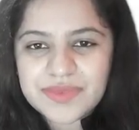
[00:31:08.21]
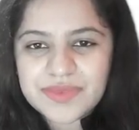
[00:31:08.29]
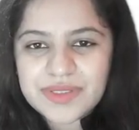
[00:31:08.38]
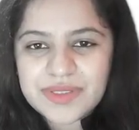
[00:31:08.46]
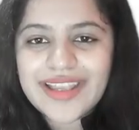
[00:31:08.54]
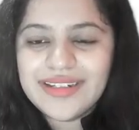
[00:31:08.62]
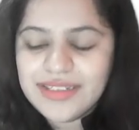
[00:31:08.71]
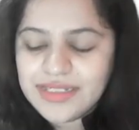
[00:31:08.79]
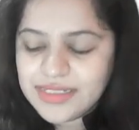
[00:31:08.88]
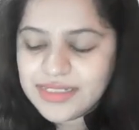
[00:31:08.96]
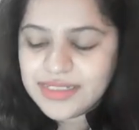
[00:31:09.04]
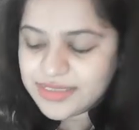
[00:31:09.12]
In
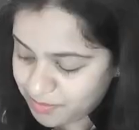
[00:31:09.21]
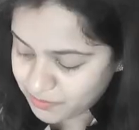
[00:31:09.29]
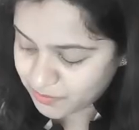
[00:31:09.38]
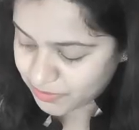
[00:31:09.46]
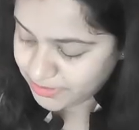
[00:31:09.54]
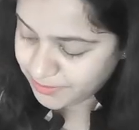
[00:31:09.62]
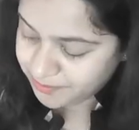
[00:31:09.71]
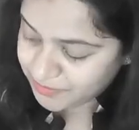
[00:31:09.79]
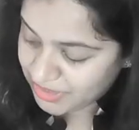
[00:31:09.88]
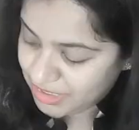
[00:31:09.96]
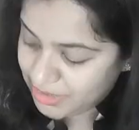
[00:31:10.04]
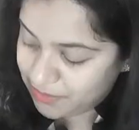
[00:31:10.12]
simple word,
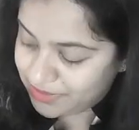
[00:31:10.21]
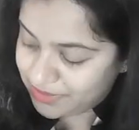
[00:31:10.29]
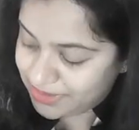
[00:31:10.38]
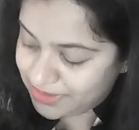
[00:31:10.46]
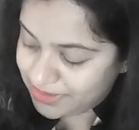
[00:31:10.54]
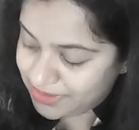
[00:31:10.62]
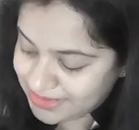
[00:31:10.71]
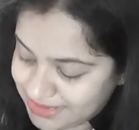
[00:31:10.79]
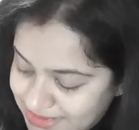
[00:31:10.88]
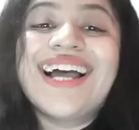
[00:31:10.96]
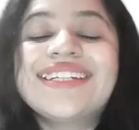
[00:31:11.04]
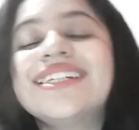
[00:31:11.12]
you can say that
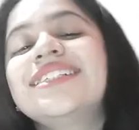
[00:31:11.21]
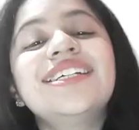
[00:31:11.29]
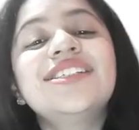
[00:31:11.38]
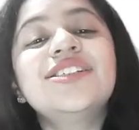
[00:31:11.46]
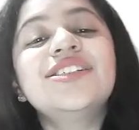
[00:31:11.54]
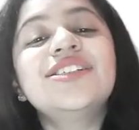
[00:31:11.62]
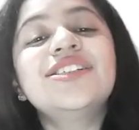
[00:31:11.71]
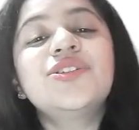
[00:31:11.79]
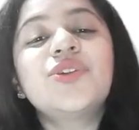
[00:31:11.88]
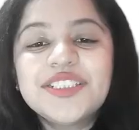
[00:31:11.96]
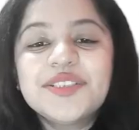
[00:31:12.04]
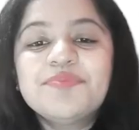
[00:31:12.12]
it has lost its
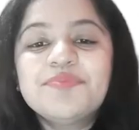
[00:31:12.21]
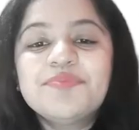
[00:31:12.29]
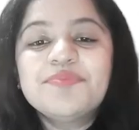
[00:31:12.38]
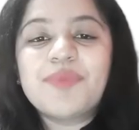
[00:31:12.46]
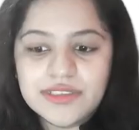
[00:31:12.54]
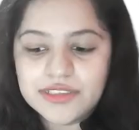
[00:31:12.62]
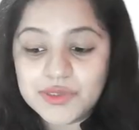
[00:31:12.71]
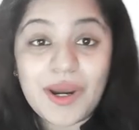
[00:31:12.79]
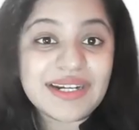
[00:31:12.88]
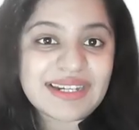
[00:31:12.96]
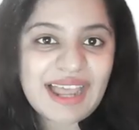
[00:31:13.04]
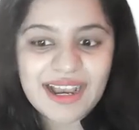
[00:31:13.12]
power to
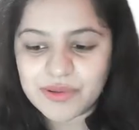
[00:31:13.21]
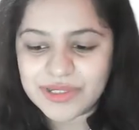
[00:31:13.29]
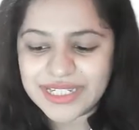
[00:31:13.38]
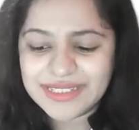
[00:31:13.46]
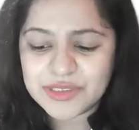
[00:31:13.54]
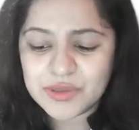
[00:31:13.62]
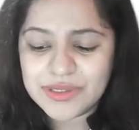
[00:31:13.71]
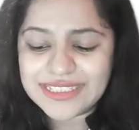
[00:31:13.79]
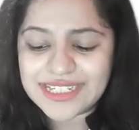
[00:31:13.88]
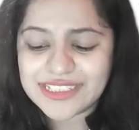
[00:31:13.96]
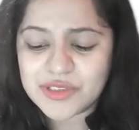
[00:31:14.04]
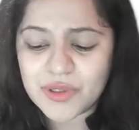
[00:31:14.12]
attack. Okay, so it
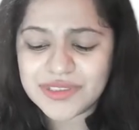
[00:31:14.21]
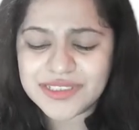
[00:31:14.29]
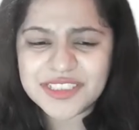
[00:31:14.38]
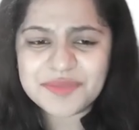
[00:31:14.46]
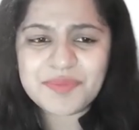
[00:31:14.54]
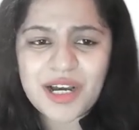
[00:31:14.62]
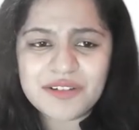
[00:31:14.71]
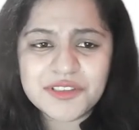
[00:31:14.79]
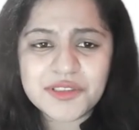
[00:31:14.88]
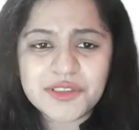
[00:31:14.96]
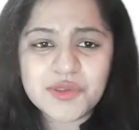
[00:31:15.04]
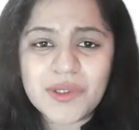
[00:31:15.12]
has lost its power
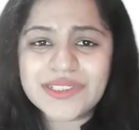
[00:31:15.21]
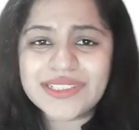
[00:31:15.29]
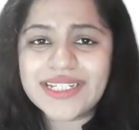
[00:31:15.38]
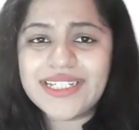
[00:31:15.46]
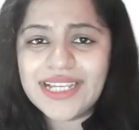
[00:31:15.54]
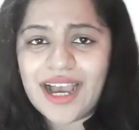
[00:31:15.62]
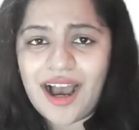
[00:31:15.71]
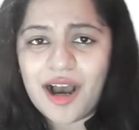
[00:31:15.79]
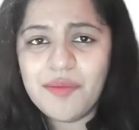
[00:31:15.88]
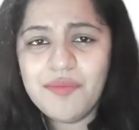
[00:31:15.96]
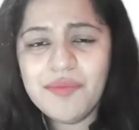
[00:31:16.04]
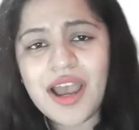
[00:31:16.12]
to cause any
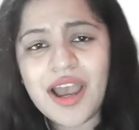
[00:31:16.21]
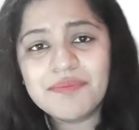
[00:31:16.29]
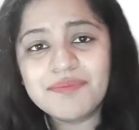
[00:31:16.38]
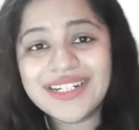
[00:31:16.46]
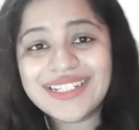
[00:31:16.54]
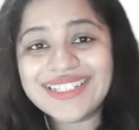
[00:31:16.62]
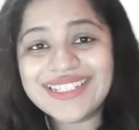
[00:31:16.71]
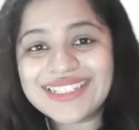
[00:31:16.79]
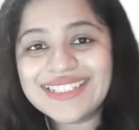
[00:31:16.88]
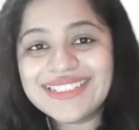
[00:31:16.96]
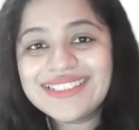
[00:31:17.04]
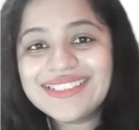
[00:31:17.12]
harm, but it can
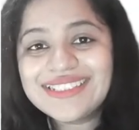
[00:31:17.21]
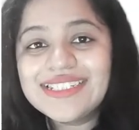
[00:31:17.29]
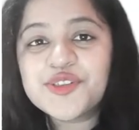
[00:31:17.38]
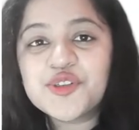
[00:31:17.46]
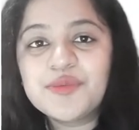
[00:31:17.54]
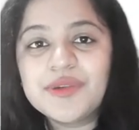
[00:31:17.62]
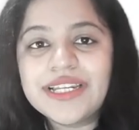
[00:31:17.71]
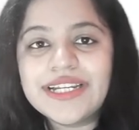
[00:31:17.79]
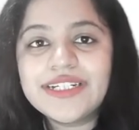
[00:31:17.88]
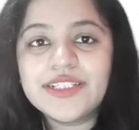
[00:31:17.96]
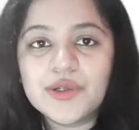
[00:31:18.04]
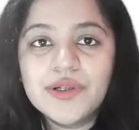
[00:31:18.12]
still stimulate
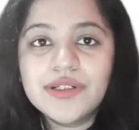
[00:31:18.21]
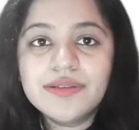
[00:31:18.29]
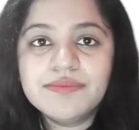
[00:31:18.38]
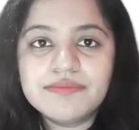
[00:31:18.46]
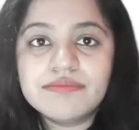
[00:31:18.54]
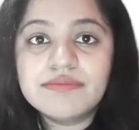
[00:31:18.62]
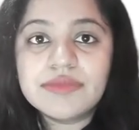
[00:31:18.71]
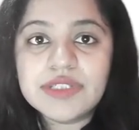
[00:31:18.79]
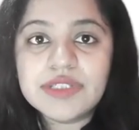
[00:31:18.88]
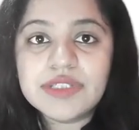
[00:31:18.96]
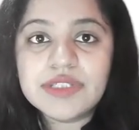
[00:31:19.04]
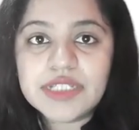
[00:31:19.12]
your
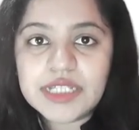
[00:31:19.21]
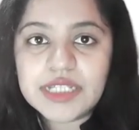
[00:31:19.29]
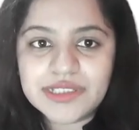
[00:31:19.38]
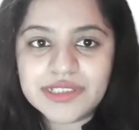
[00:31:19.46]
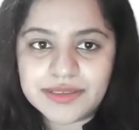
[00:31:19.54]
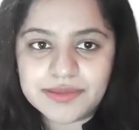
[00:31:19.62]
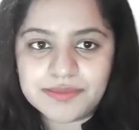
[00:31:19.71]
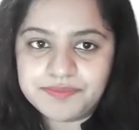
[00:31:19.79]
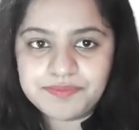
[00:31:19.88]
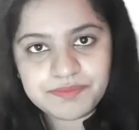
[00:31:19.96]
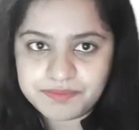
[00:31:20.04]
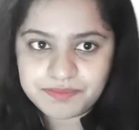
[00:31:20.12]
immune system.
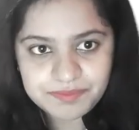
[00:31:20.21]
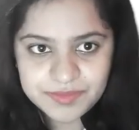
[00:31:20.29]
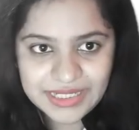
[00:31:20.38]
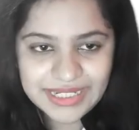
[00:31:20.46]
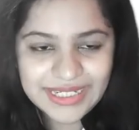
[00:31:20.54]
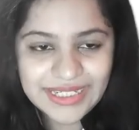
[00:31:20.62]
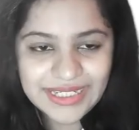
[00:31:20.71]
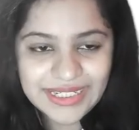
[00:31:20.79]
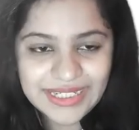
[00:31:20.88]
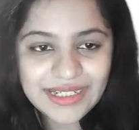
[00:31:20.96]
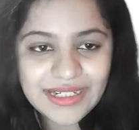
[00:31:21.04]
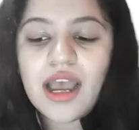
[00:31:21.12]
Clear?
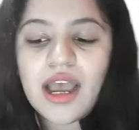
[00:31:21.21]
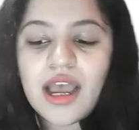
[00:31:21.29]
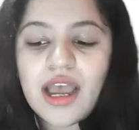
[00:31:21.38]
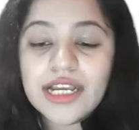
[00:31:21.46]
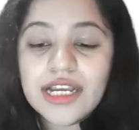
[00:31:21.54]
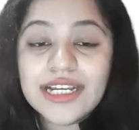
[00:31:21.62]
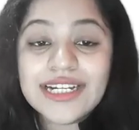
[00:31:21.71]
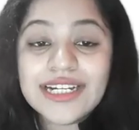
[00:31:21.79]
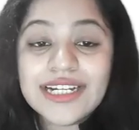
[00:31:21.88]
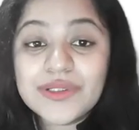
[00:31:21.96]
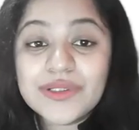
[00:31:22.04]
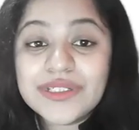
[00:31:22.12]
So it can
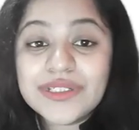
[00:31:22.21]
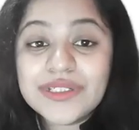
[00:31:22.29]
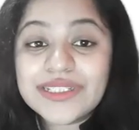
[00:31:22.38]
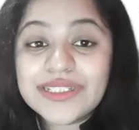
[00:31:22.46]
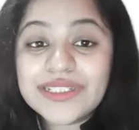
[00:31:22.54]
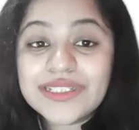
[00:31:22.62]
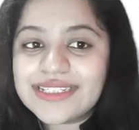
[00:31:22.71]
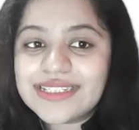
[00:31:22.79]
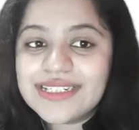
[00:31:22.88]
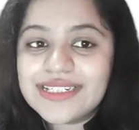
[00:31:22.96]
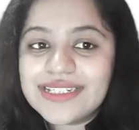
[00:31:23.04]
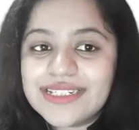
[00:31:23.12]
still train your
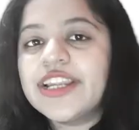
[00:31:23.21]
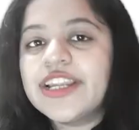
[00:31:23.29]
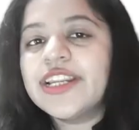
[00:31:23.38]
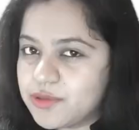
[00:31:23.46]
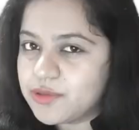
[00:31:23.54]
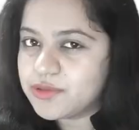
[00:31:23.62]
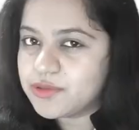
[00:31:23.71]
immune system.